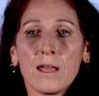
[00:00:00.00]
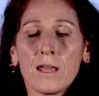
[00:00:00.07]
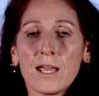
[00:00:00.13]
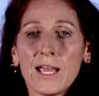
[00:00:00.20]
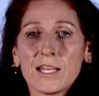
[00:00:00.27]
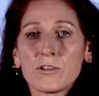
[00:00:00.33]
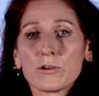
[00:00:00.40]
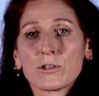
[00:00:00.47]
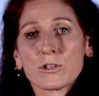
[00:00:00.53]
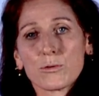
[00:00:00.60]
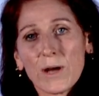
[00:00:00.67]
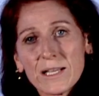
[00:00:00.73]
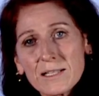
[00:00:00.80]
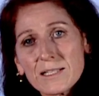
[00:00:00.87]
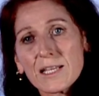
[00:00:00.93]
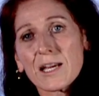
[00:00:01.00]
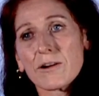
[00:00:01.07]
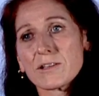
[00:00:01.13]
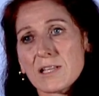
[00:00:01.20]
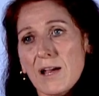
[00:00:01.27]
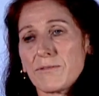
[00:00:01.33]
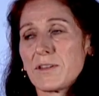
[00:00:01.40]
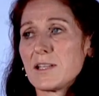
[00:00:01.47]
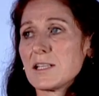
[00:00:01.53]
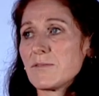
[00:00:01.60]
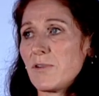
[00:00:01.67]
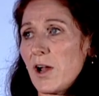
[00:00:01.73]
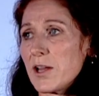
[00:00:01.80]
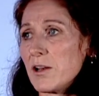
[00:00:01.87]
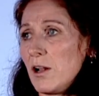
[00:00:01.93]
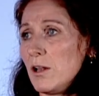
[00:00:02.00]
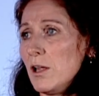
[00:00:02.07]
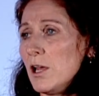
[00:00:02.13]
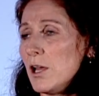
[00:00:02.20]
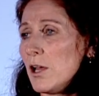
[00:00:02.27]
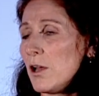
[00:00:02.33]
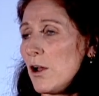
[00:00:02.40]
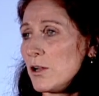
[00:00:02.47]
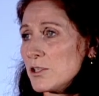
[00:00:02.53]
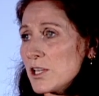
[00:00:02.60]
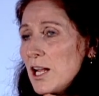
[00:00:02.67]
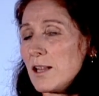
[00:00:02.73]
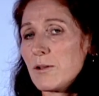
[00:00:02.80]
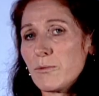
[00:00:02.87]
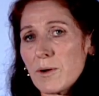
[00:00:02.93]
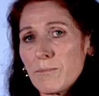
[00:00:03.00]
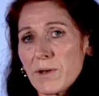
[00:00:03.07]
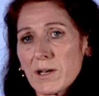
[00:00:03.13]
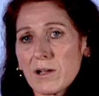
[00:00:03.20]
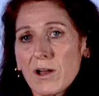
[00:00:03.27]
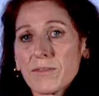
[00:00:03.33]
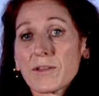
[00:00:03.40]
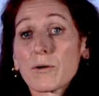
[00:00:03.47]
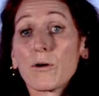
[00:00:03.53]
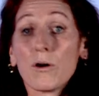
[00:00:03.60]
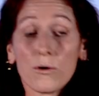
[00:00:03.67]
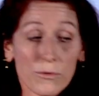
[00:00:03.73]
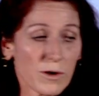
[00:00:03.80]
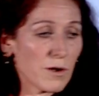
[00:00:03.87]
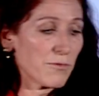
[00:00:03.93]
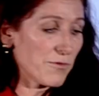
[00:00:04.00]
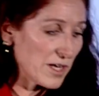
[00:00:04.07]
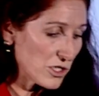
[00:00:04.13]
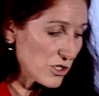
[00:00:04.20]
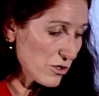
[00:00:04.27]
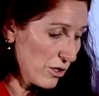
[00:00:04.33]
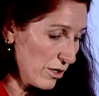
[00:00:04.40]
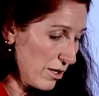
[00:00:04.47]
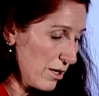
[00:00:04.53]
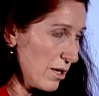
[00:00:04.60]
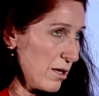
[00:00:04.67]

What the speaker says: It took 20 years after this final until the women got their own official